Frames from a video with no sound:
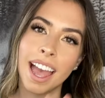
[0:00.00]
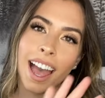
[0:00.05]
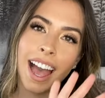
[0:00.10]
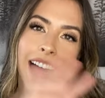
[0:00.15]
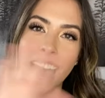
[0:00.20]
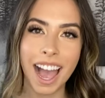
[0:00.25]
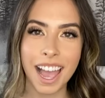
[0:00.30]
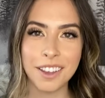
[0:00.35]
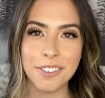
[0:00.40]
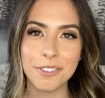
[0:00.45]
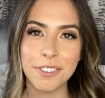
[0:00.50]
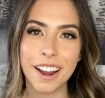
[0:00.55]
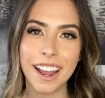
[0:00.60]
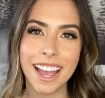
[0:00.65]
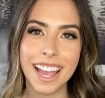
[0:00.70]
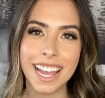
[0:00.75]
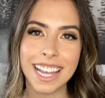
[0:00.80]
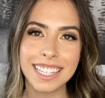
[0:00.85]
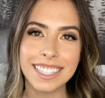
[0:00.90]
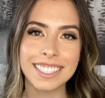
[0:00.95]
Hi,
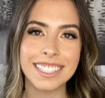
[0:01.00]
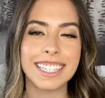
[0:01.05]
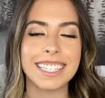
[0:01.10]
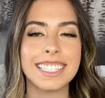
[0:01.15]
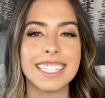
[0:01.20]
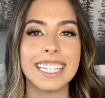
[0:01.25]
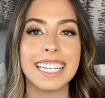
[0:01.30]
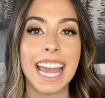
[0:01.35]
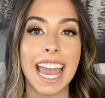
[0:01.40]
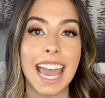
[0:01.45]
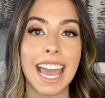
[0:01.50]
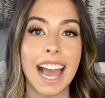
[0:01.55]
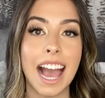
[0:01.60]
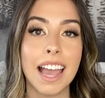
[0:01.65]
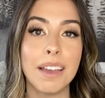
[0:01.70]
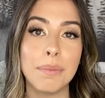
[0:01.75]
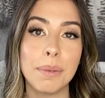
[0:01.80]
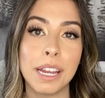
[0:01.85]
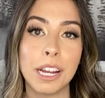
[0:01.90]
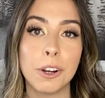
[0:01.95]
friends. Today
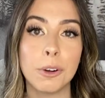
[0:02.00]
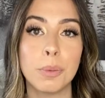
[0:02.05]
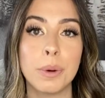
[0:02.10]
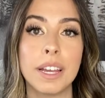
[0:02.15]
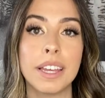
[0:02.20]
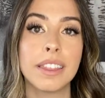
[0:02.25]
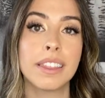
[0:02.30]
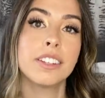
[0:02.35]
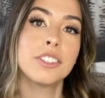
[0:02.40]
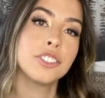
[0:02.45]
I'm here with